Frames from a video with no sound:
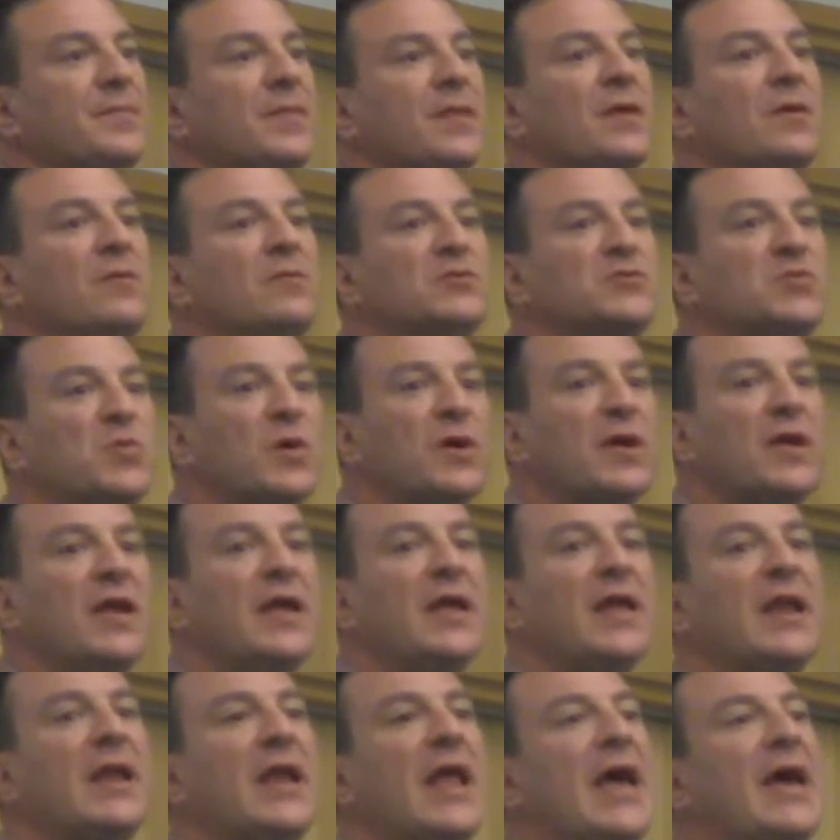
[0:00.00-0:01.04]
was working
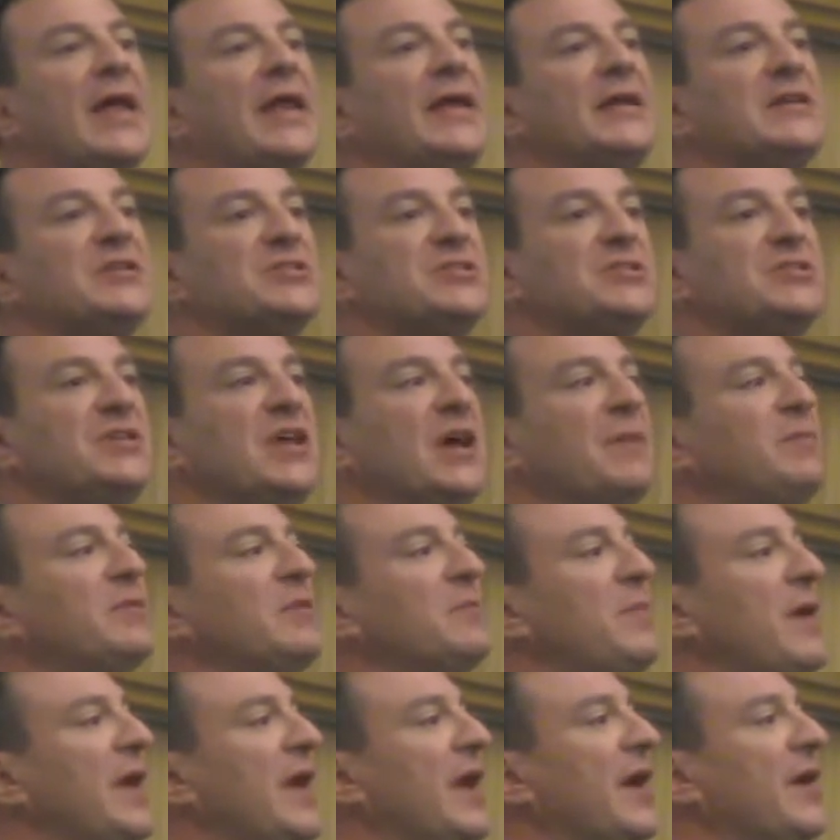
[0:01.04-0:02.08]
at an ad agency up in the
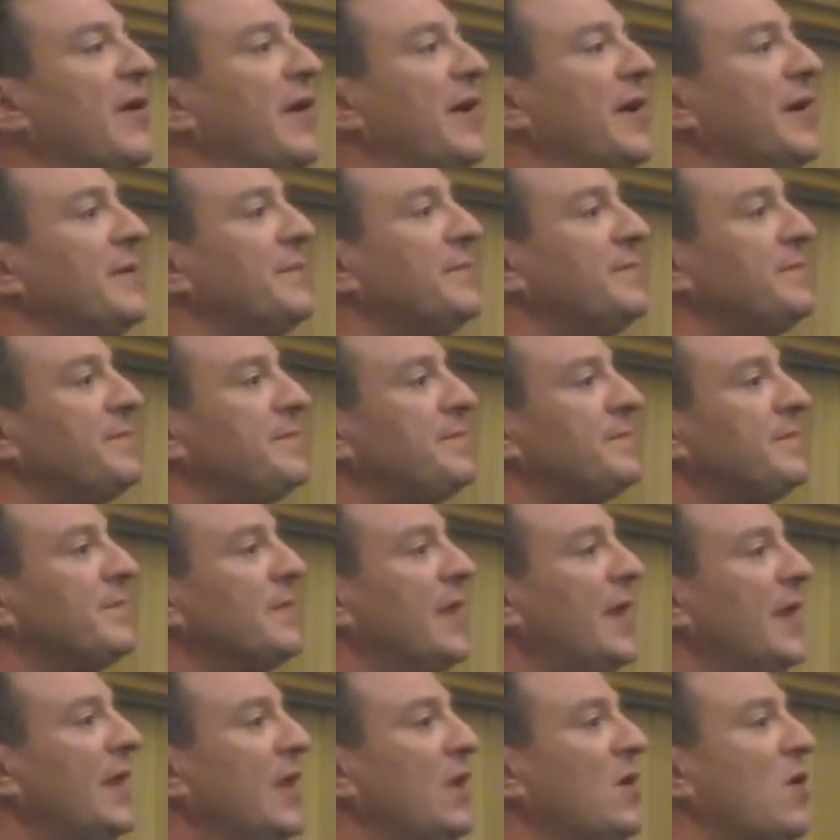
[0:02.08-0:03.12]
Bay Area.
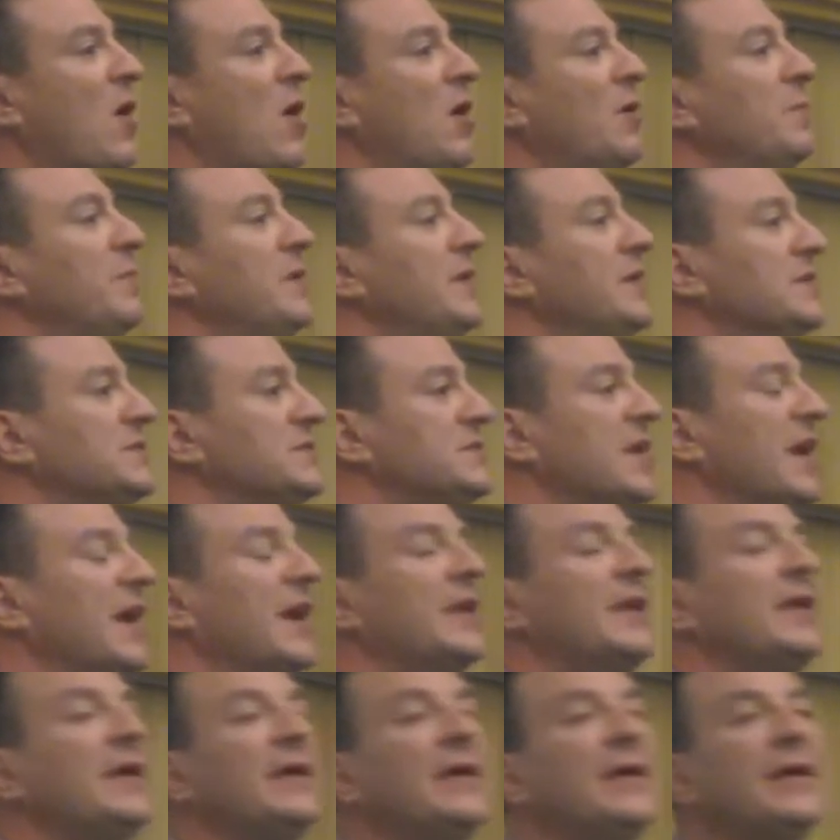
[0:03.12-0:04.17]
And he called me, he
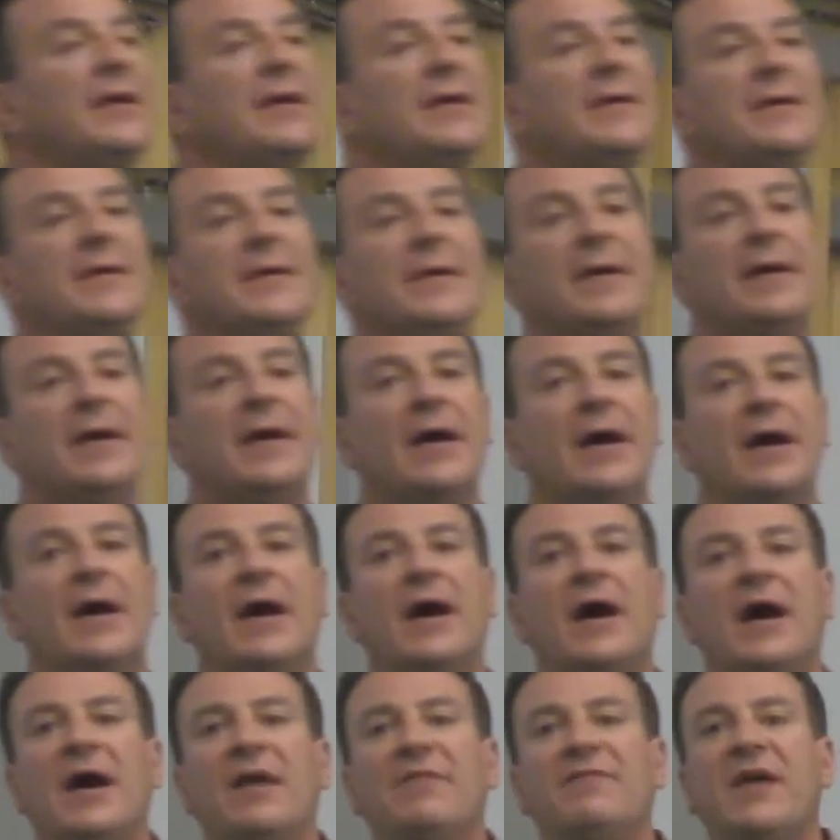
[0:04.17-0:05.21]
said,
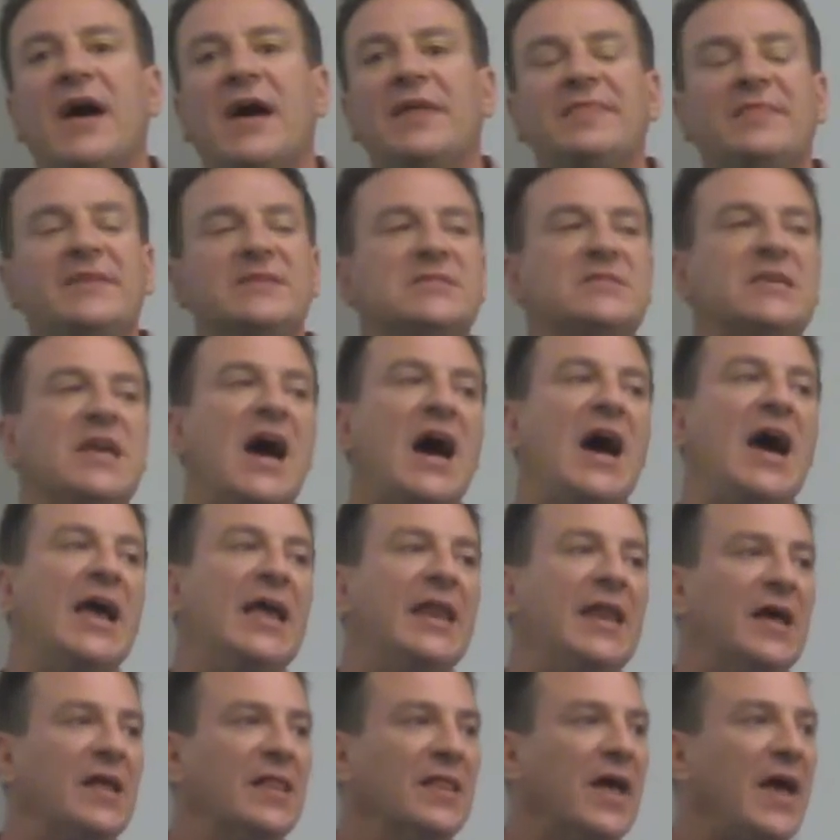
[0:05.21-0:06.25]
I've got this guy in
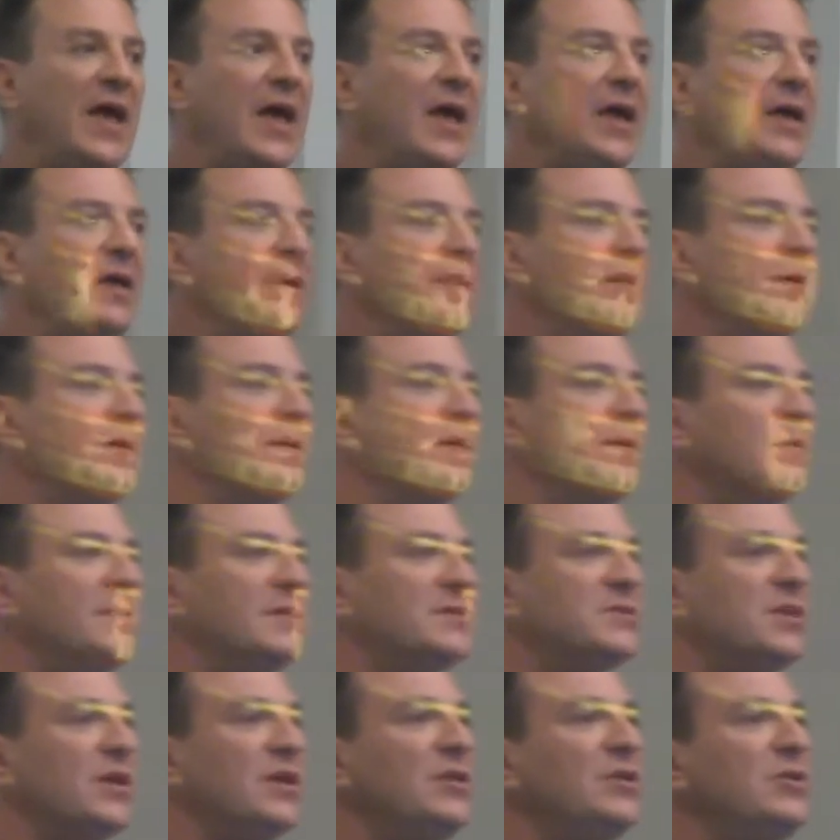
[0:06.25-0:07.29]
LA
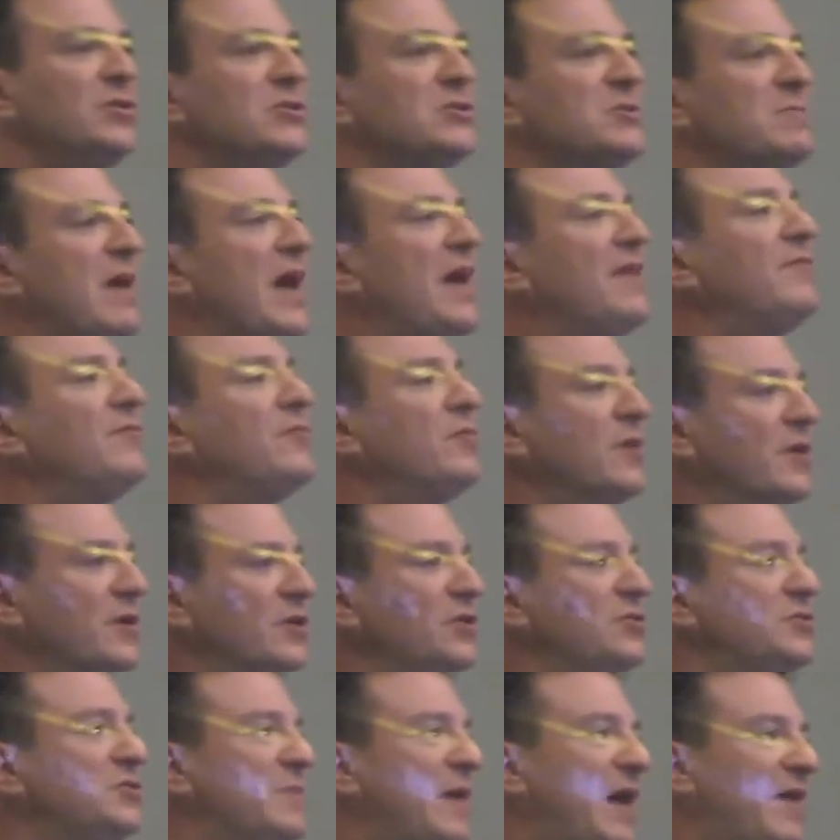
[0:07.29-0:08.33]
that's going to do some ad, we're going to
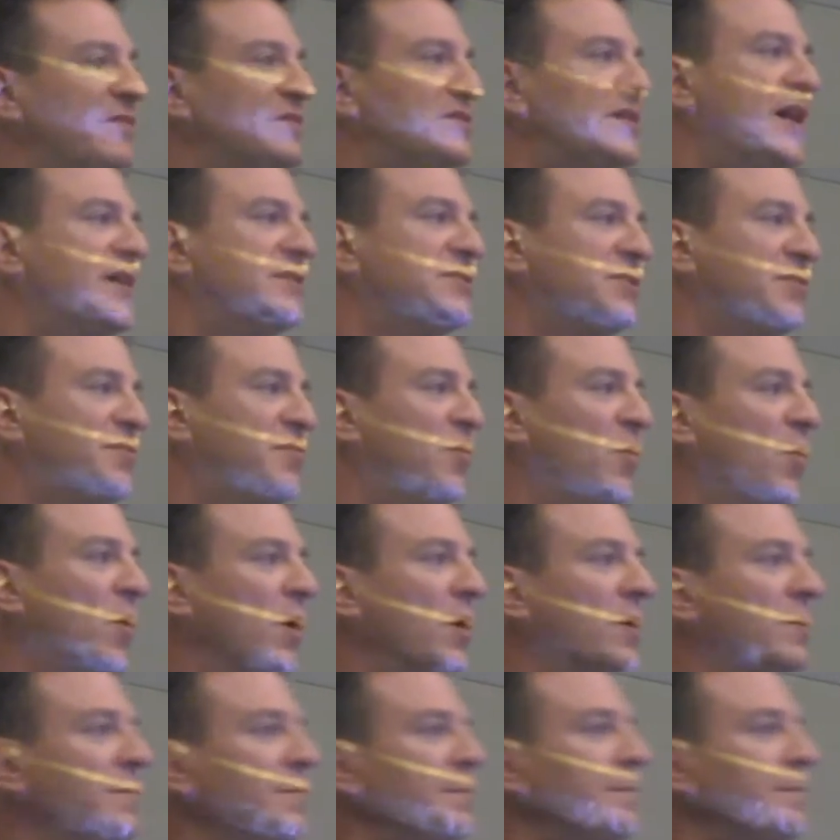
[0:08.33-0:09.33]
do some advertising for,